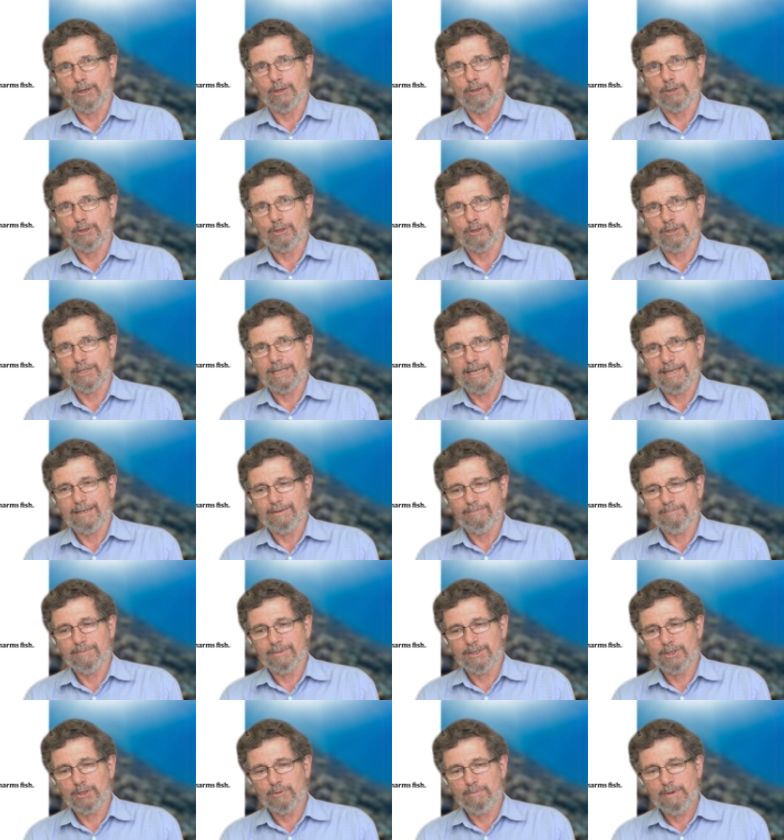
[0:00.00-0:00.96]
Lönnstedt,
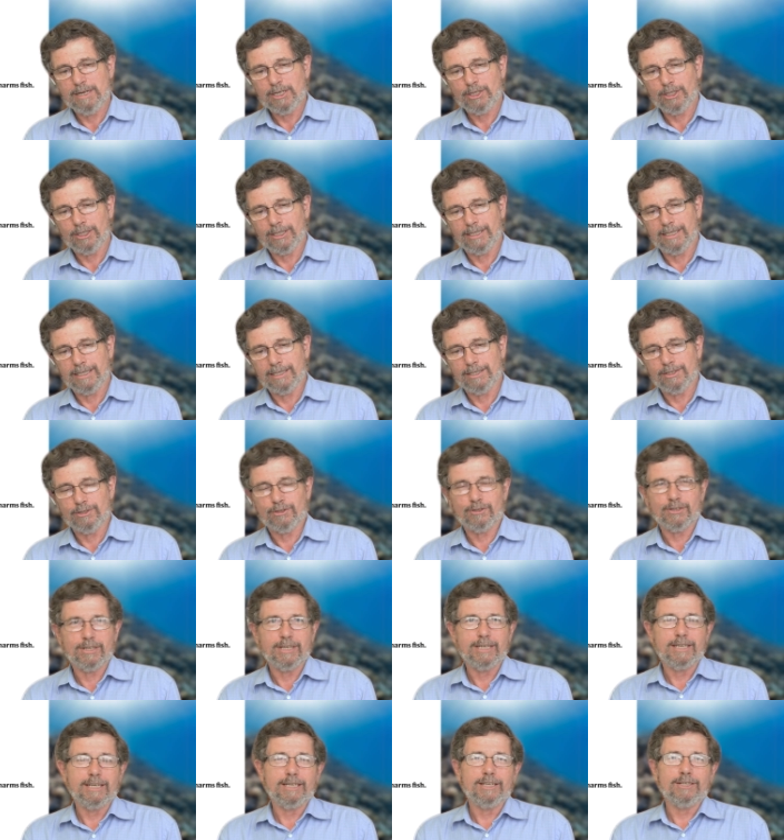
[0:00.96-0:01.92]
especially
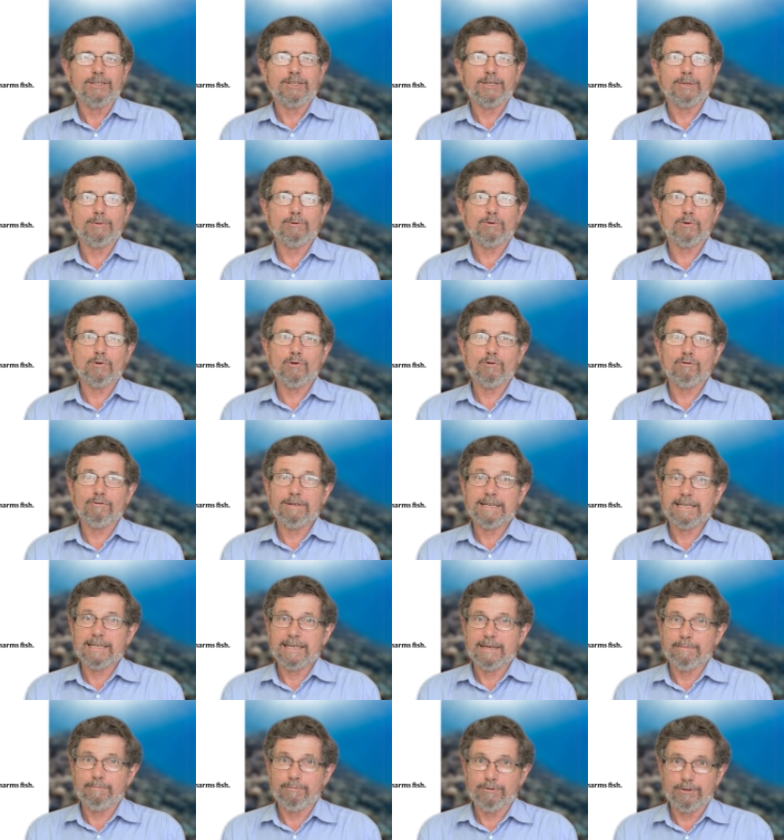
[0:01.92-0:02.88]
as she was
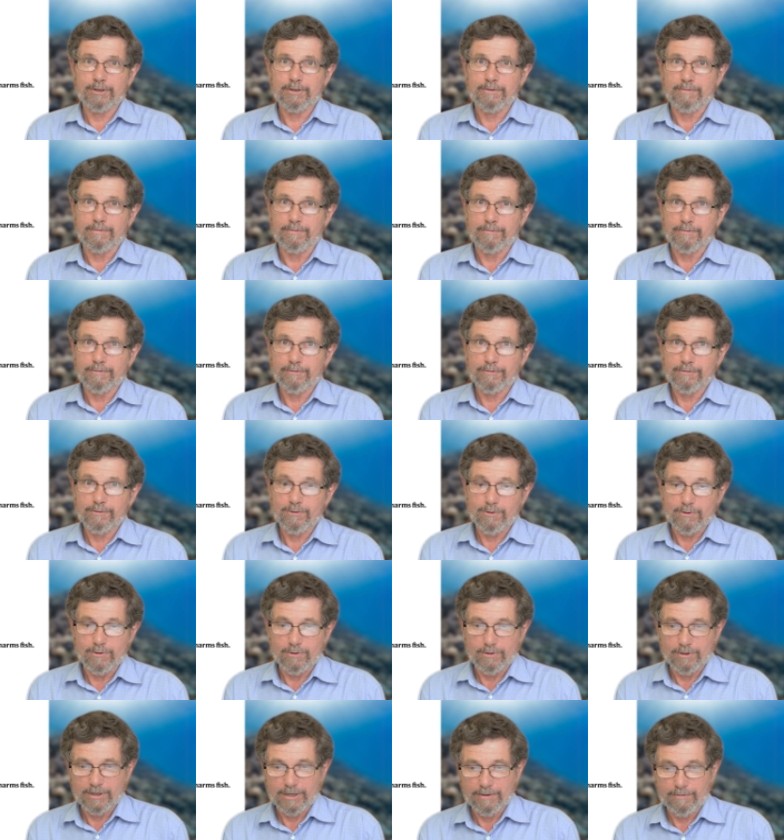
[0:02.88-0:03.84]
already a proven
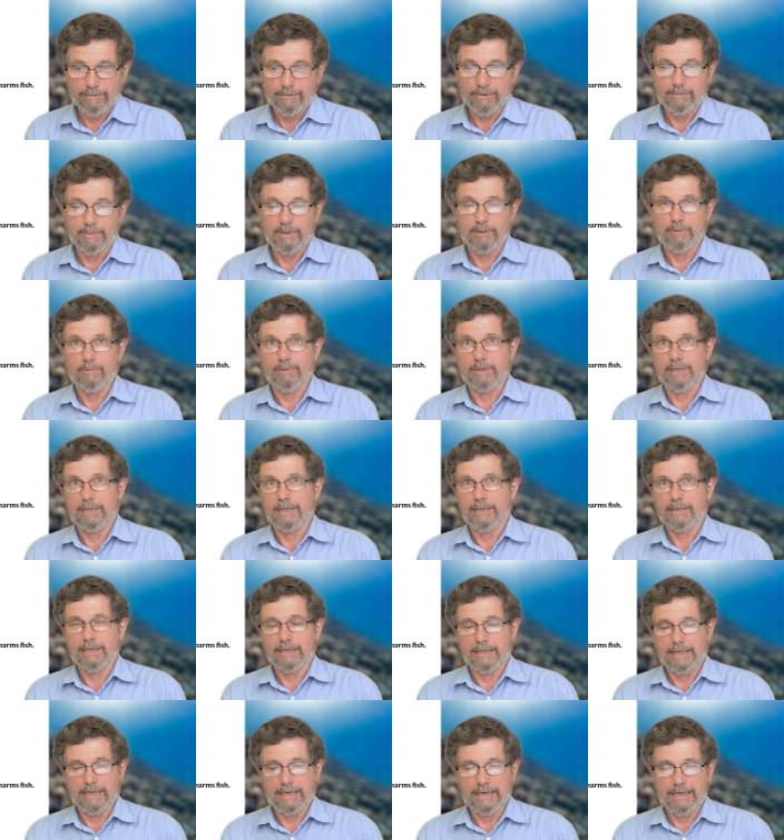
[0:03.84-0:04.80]
fraud from her
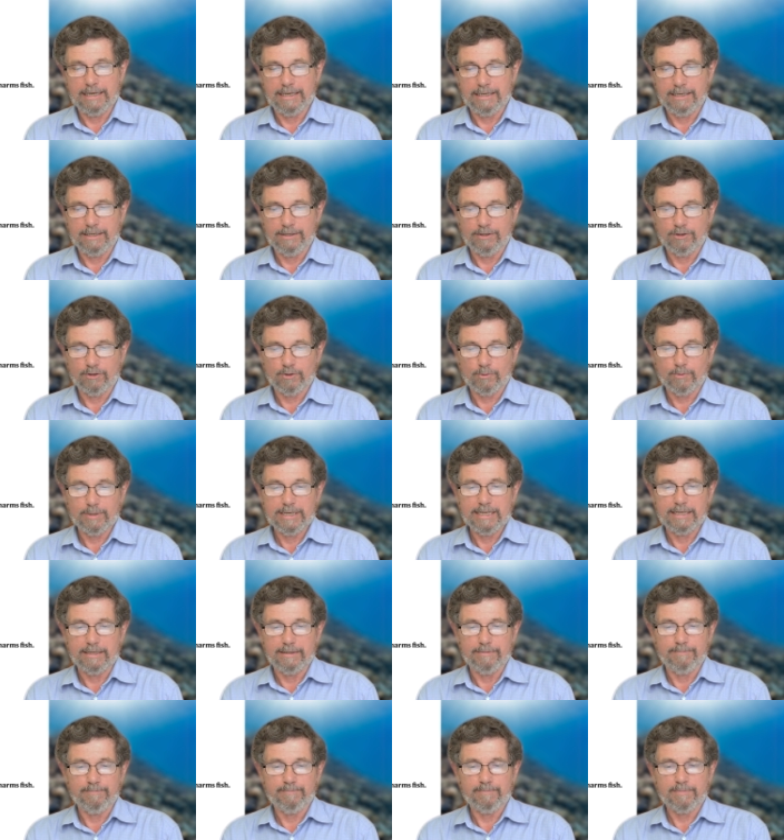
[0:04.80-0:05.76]
work in
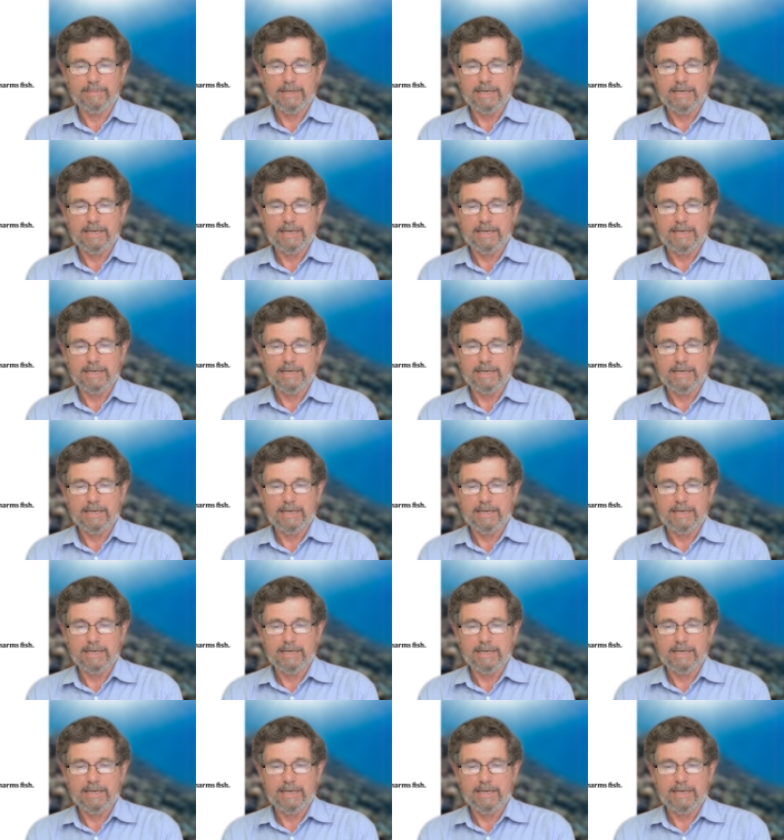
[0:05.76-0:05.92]
Sweden.